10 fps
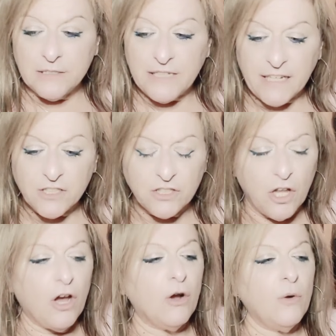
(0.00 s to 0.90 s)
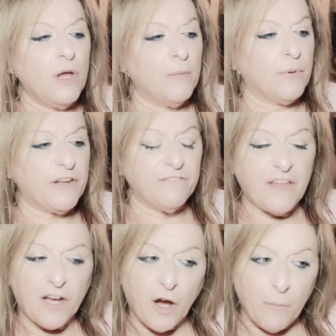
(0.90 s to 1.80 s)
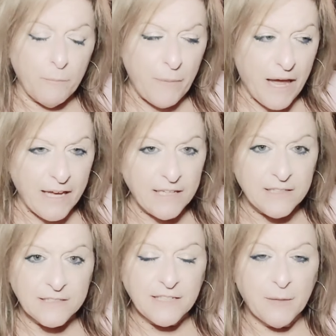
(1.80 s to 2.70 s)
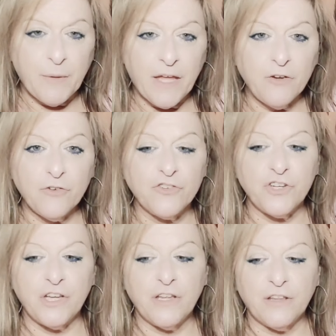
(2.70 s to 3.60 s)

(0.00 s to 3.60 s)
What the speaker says: take it slow. But if they come back in the same energy